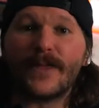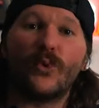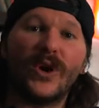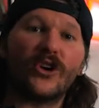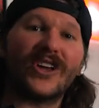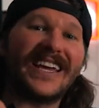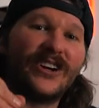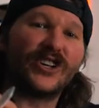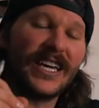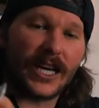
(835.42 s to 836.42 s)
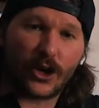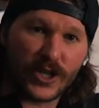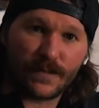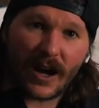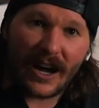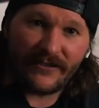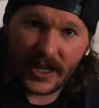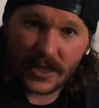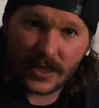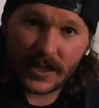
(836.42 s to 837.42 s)
We are here to increase
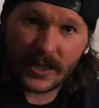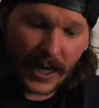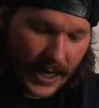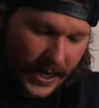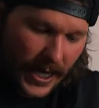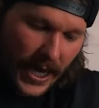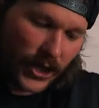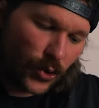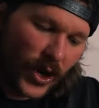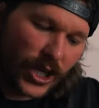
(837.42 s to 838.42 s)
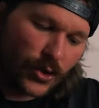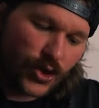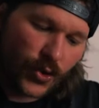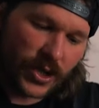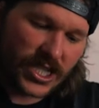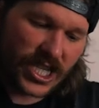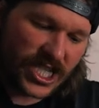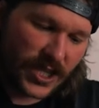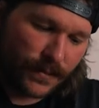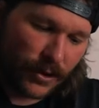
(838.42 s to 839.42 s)
profits. Got it? And the way you do it is a
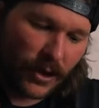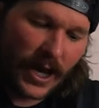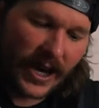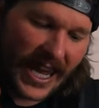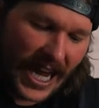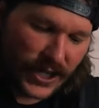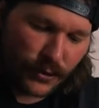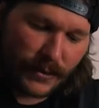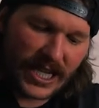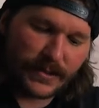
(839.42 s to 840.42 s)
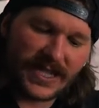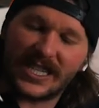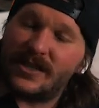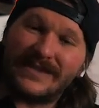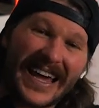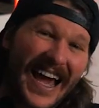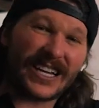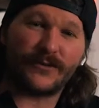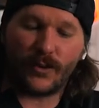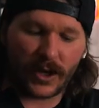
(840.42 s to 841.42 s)
simple cash flow management system,
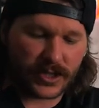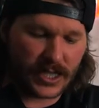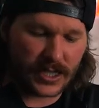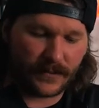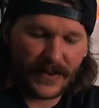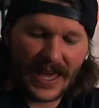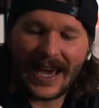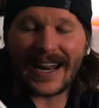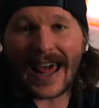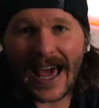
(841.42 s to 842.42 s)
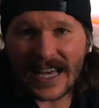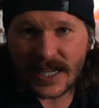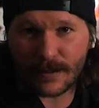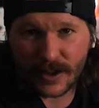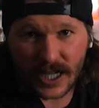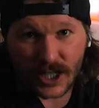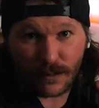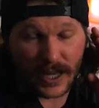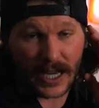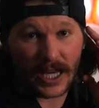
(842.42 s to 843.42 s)
tax-free wealth system, and an asset protection
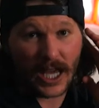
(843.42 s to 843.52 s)
plan.